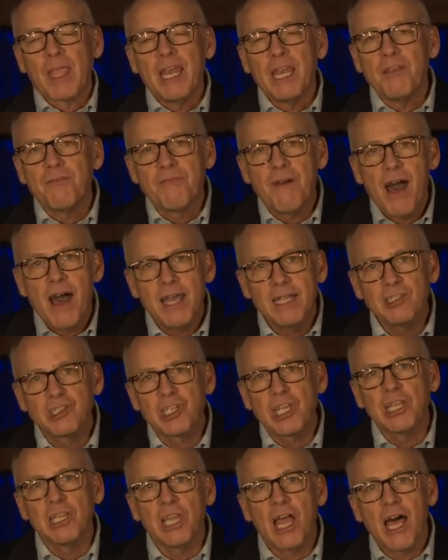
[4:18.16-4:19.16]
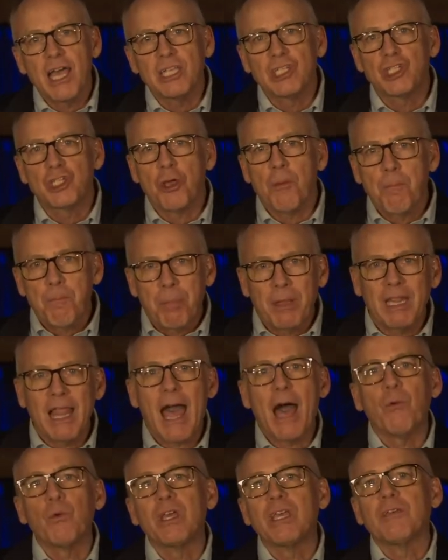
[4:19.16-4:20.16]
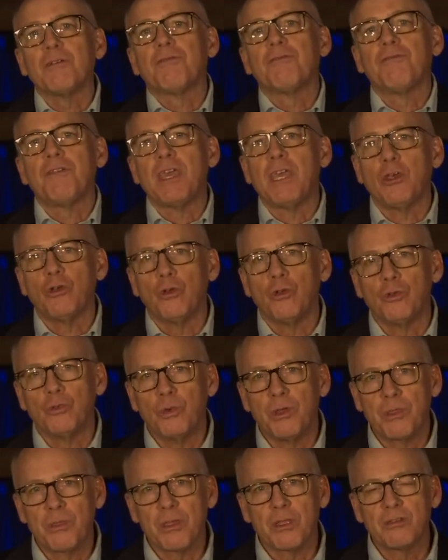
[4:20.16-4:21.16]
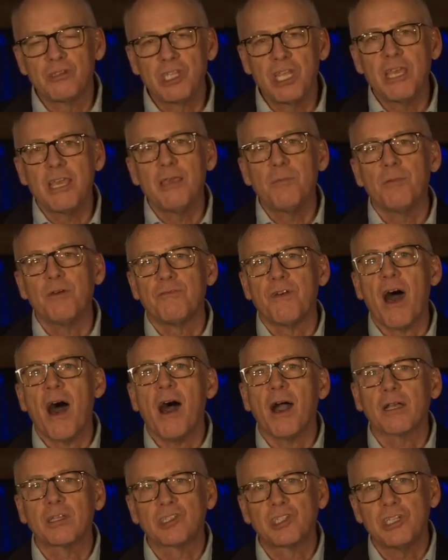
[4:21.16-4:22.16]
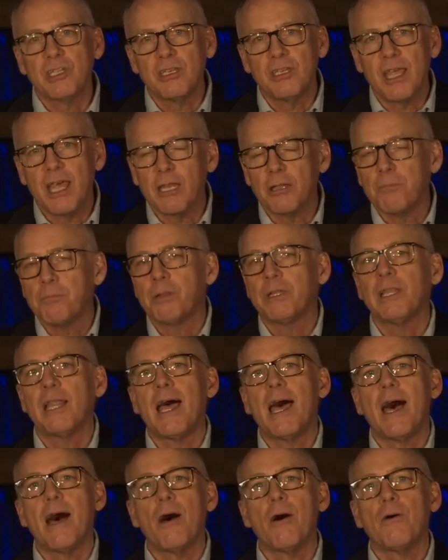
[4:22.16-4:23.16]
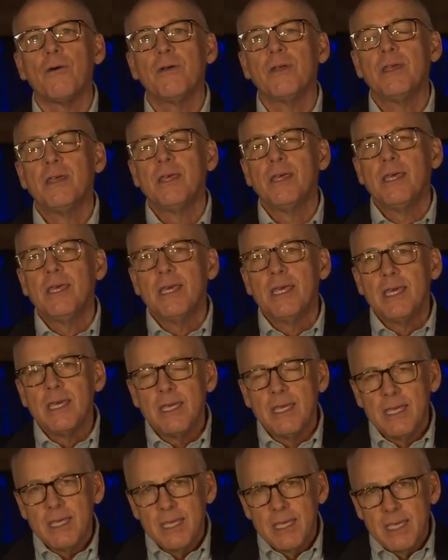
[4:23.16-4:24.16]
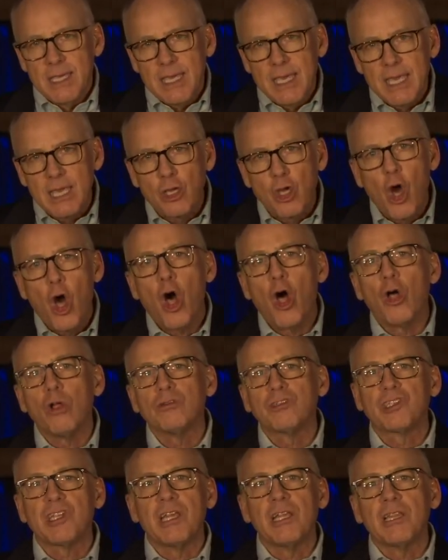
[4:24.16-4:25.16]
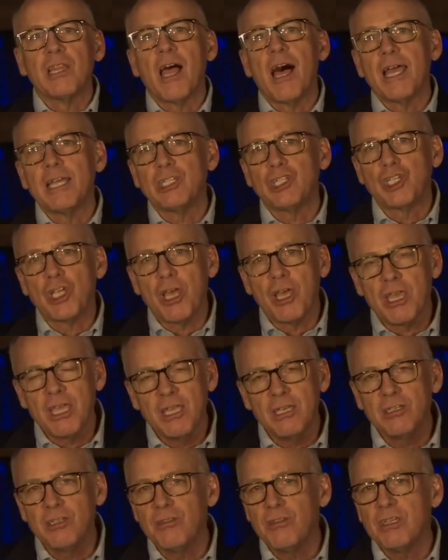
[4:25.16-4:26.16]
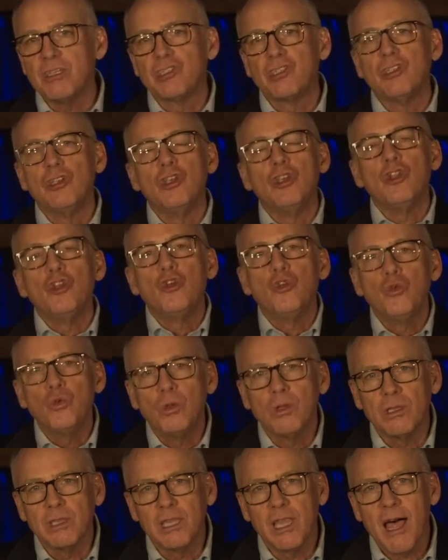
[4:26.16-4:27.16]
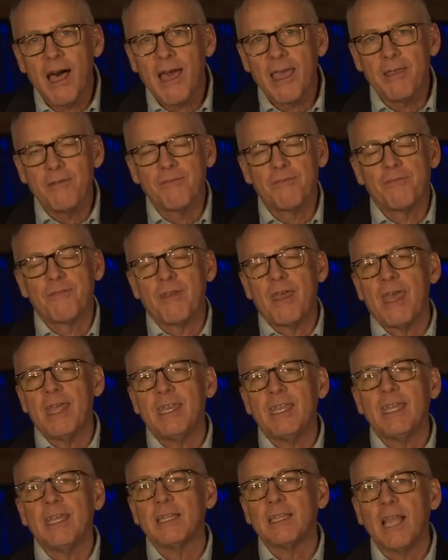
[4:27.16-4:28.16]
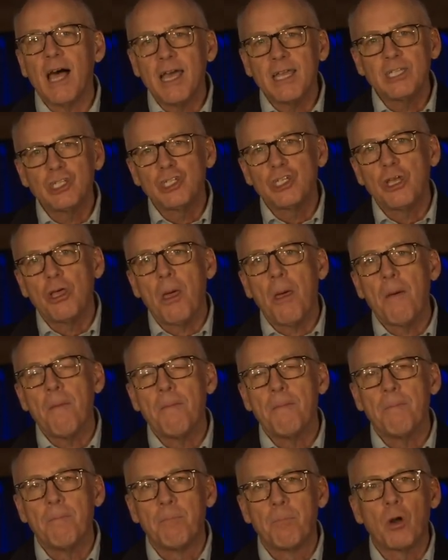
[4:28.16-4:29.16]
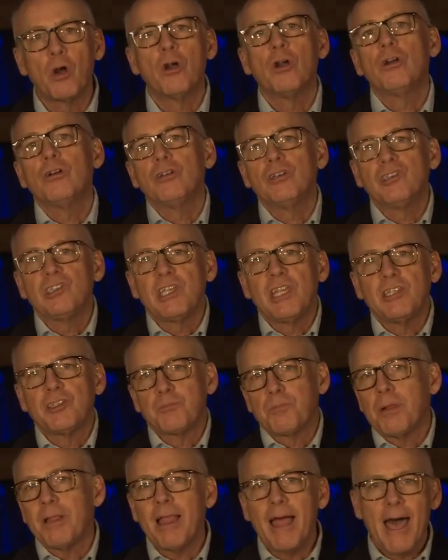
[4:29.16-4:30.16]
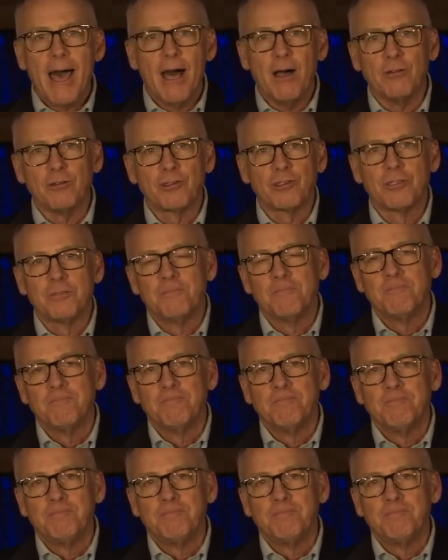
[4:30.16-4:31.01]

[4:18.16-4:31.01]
And he finds Elisha plowing a field with a team of oxen and a plow he calls Elisha into this new life, and Elisha burns his plows.